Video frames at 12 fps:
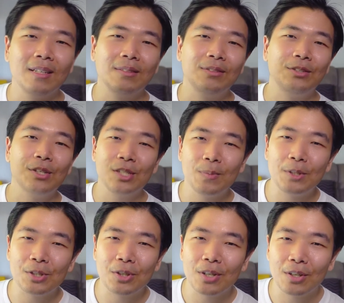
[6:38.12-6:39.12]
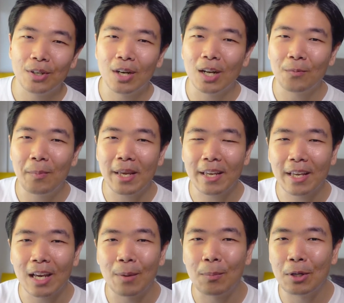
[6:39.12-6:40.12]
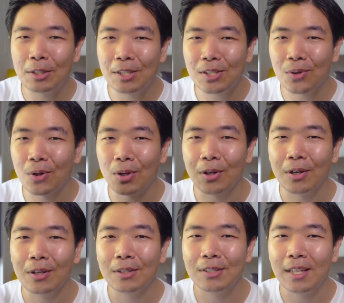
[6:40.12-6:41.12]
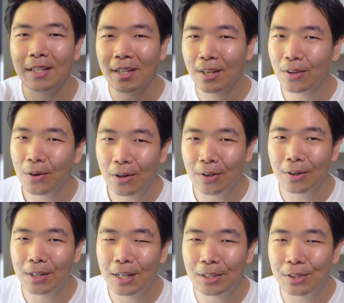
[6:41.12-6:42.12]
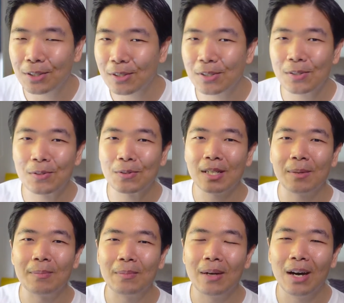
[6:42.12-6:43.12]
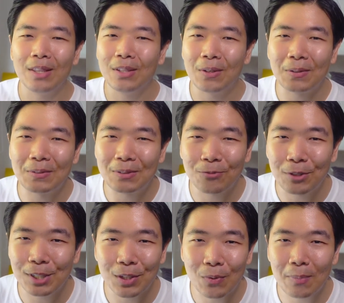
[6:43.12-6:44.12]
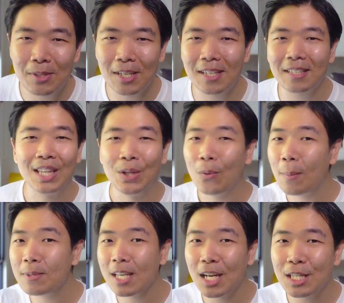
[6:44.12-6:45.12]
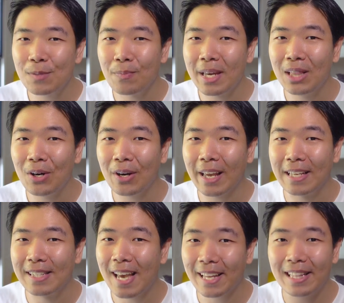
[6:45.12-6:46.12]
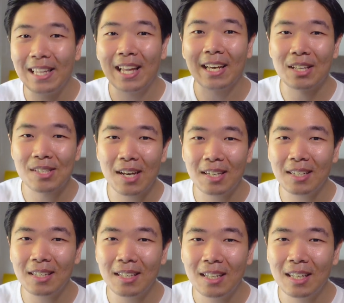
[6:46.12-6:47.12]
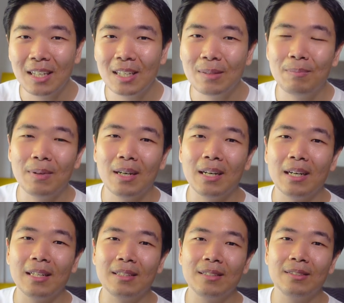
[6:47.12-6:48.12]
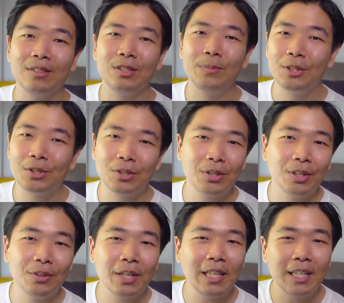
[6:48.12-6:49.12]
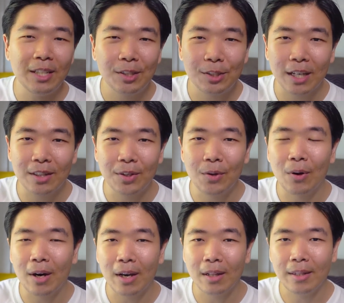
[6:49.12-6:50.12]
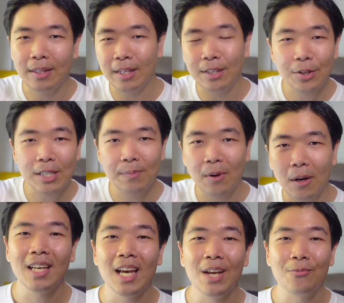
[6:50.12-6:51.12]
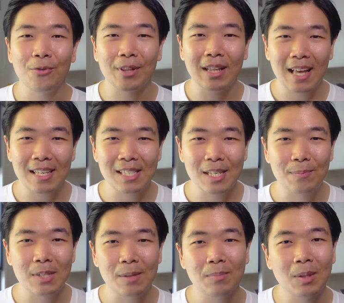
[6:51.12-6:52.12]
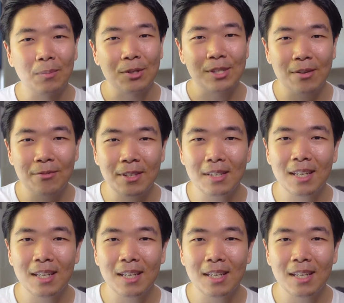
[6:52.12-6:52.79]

just to be sure you're not making a purchase or sending your credentials to some unknown phishing website. The websites may look exactly like Lazada, but to be sure, you really need to check the URL in the address bar. And for the last tip, tip number 7,